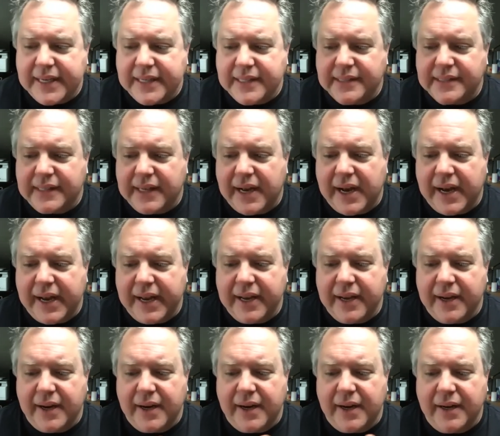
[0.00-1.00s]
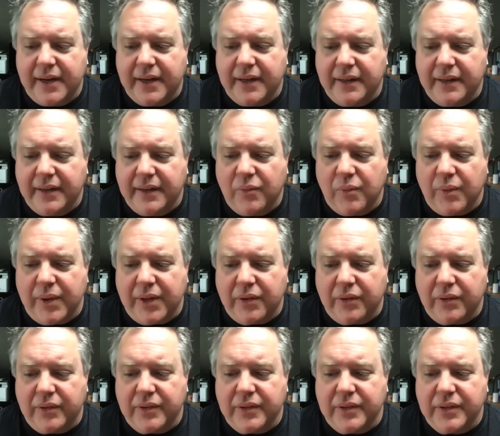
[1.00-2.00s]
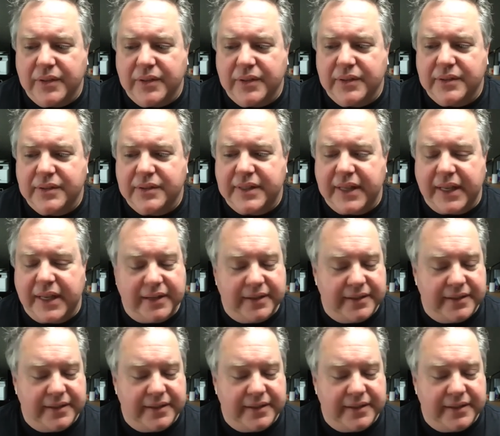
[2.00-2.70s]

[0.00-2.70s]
is I uh, will sit,